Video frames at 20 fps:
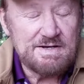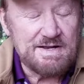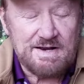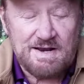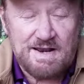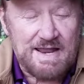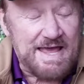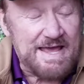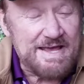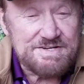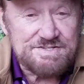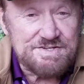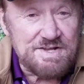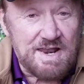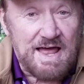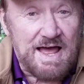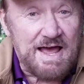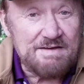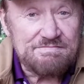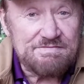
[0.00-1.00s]
It'll last
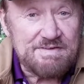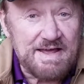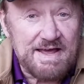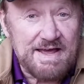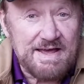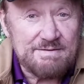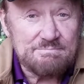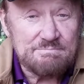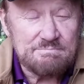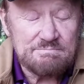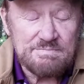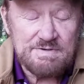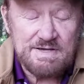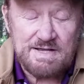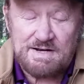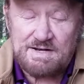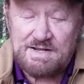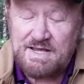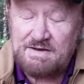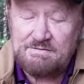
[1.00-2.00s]
a lifetime.
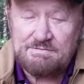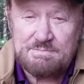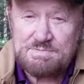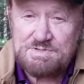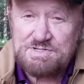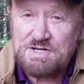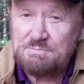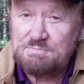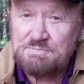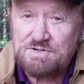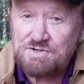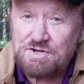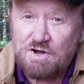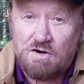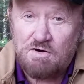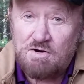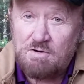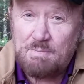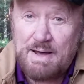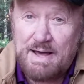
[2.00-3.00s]
It'll give them something to
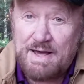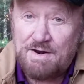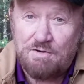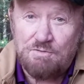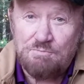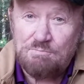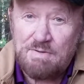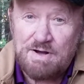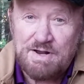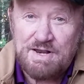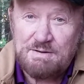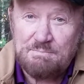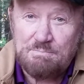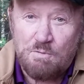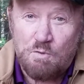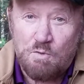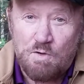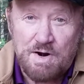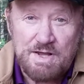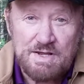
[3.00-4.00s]
talk about on Monday
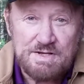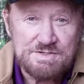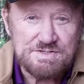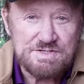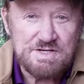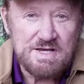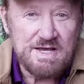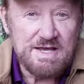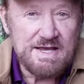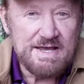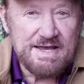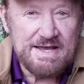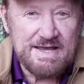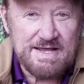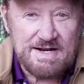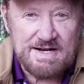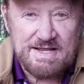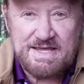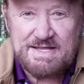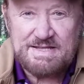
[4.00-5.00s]
mornings.
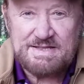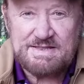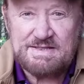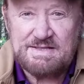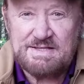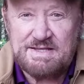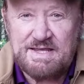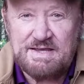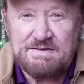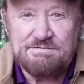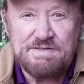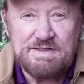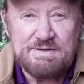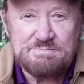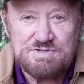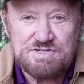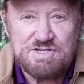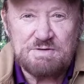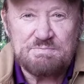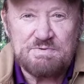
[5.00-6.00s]
It'll get give
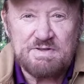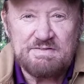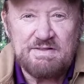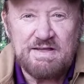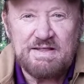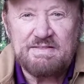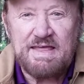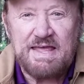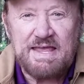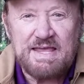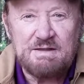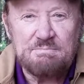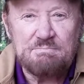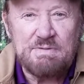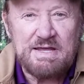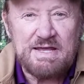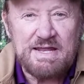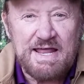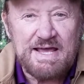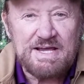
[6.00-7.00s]
them something that they
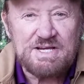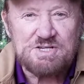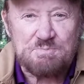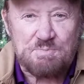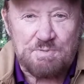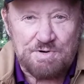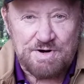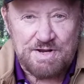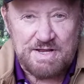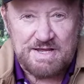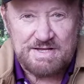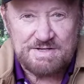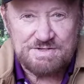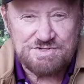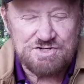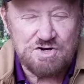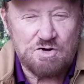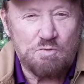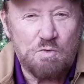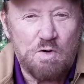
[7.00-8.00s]
can be an expert
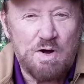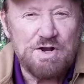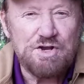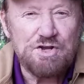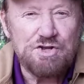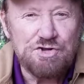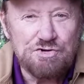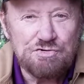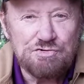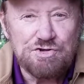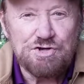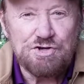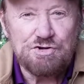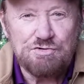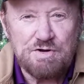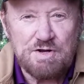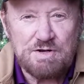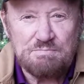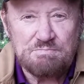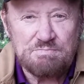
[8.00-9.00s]
in. So what do you
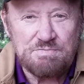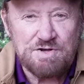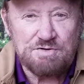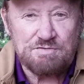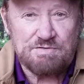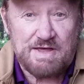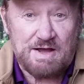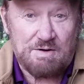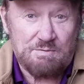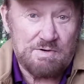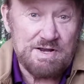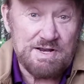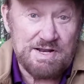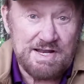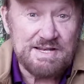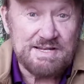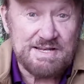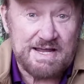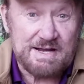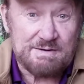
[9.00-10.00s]
do to do that? Well, you
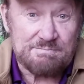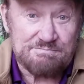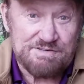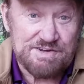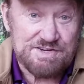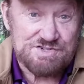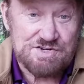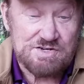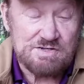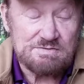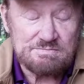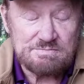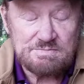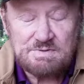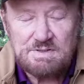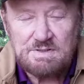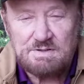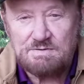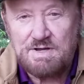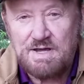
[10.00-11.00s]
need to take them fishing.
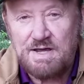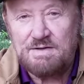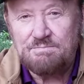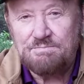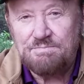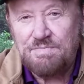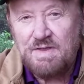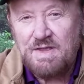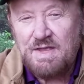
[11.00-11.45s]
Okay.